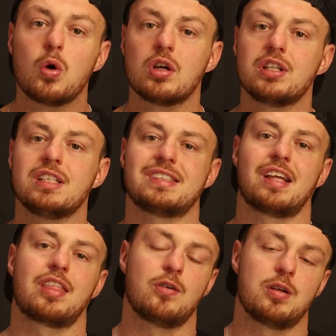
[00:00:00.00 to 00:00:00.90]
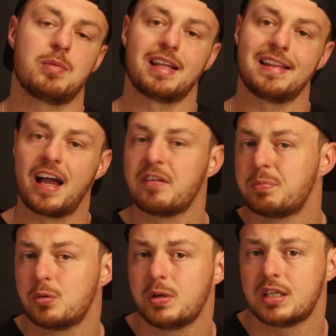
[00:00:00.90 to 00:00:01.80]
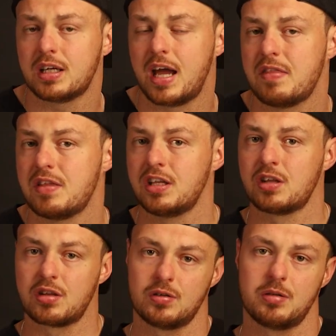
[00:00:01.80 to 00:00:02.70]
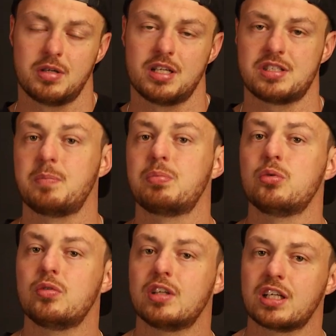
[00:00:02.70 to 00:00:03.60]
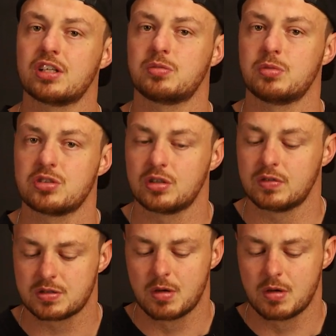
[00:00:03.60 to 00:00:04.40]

or at least a 30 minute live per week, and then the other 30 minutes improving the customer service.